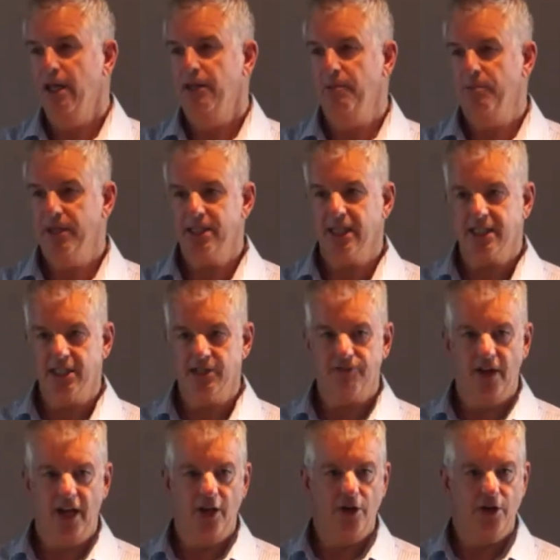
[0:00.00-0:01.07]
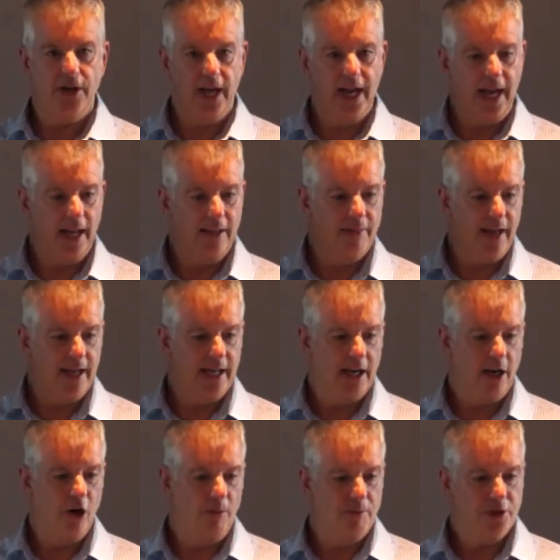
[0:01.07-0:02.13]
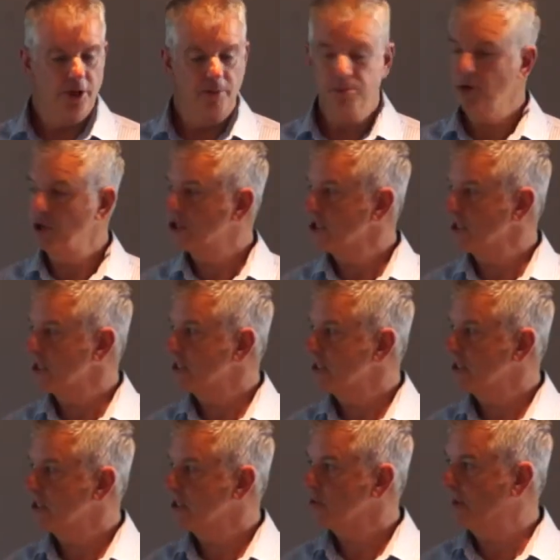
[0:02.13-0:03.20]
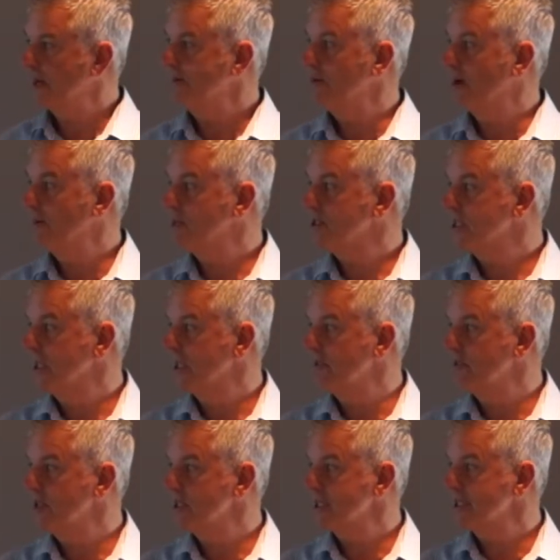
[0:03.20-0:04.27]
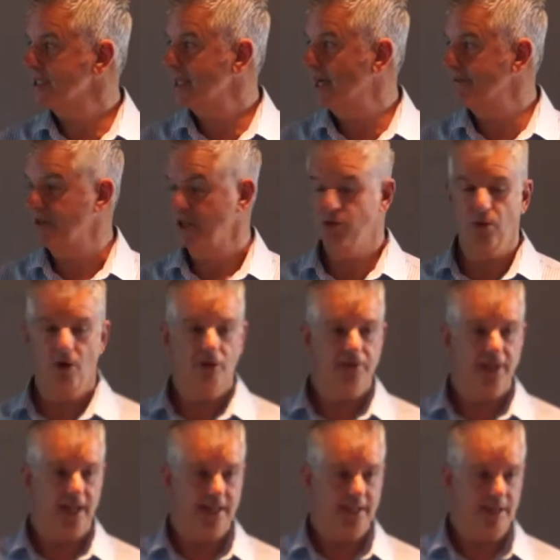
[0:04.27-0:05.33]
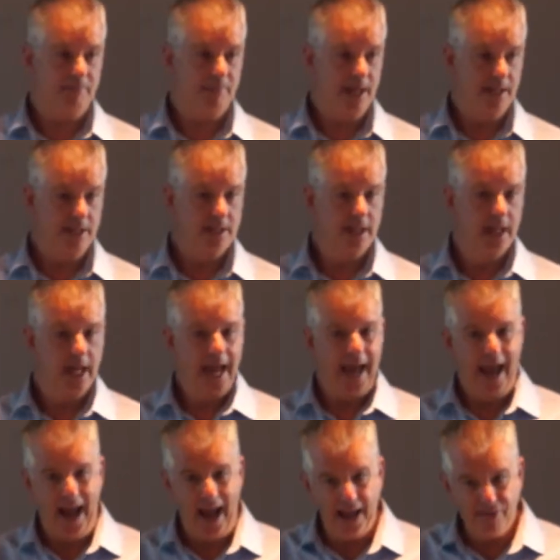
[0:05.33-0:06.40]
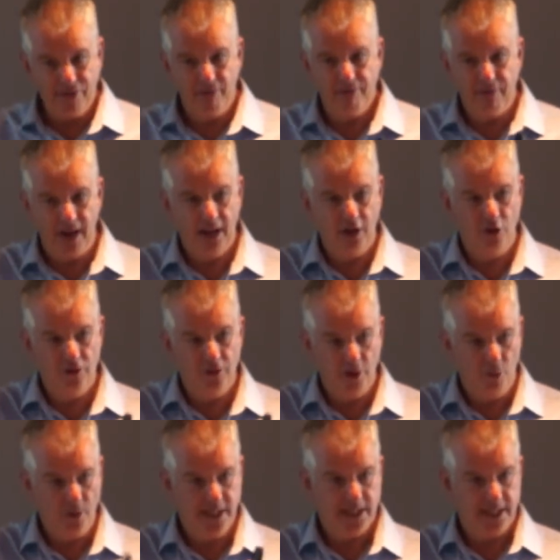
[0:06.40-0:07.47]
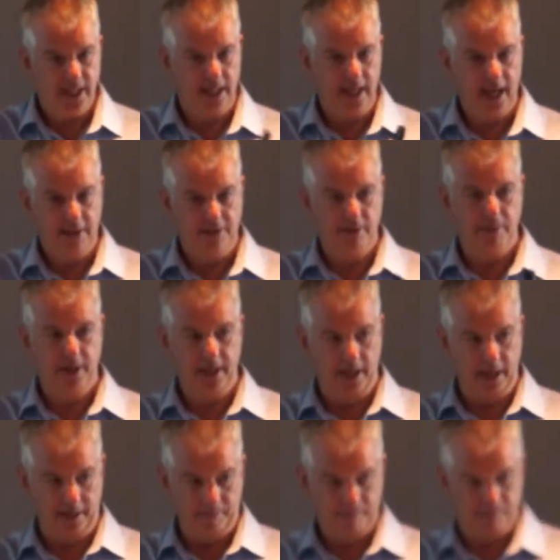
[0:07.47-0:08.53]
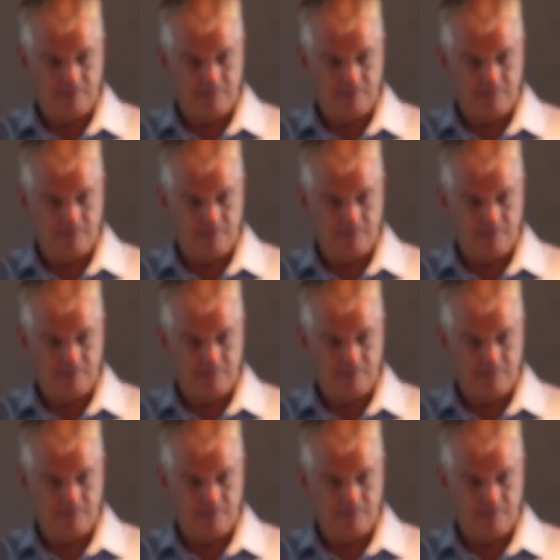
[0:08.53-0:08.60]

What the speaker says: The business is valued, and they get an option to purchase 25% of the business after 12 to 18 months at the value that we set at the beginning.